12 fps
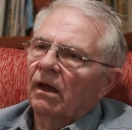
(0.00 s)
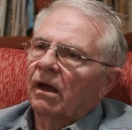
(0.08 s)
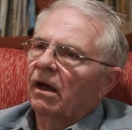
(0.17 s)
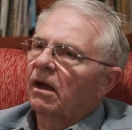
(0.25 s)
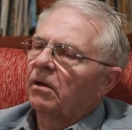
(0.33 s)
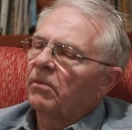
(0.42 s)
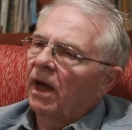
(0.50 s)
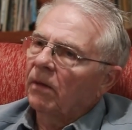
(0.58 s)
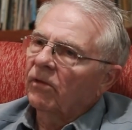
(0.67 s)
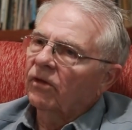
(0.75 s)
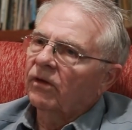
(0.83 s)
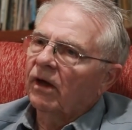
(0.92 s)

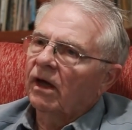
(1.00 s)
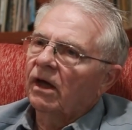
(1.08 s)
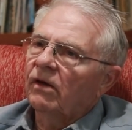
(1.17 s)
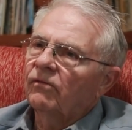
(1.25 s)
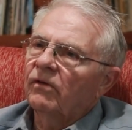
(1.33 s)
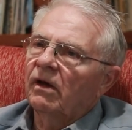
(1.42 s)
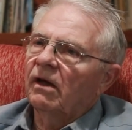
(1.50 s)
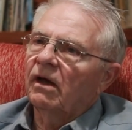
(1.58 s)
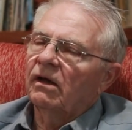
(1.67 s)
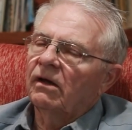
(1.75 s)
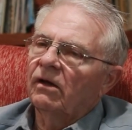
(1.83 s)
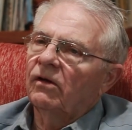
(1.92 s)
Mammoth Cave,
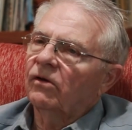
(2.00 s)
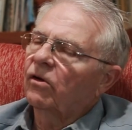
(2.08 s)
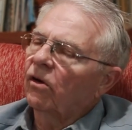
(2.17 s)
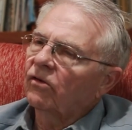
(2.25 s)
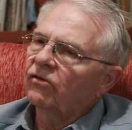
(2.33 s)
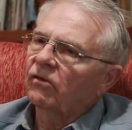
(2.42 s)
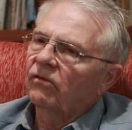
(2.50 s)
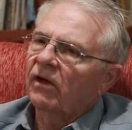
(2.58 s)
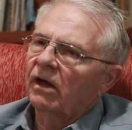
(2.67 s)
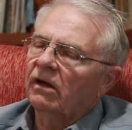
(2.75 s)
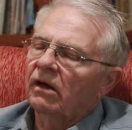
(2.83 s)
and the course of that,